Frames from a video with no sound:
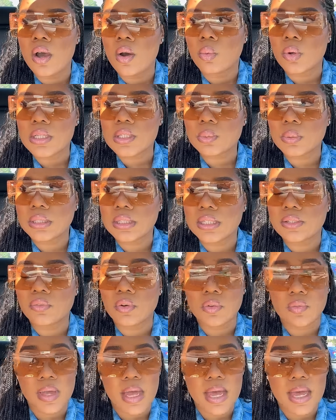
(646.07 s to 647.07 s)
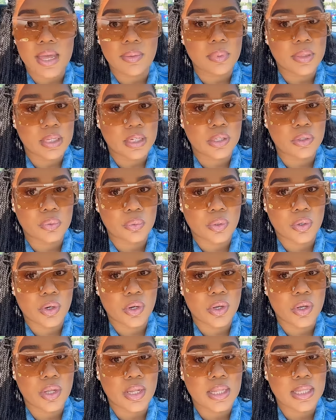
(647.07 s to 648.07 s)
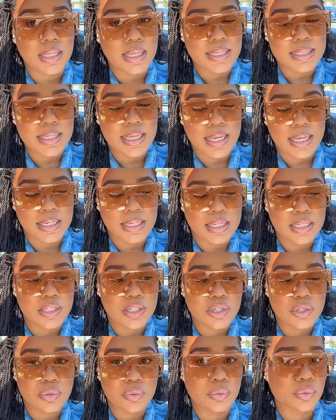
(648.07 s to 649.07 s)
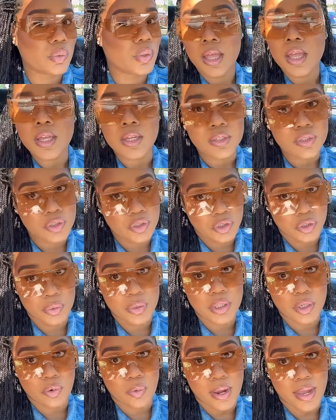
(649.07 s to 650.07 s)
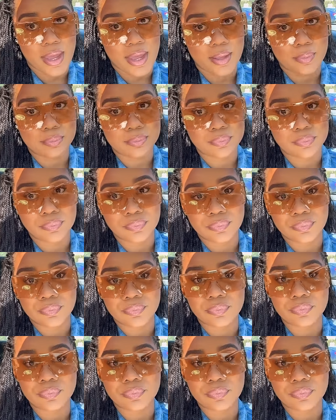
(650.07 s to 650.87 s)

once we leave Revive. But anywho, girl, let's head into Juicy Crab.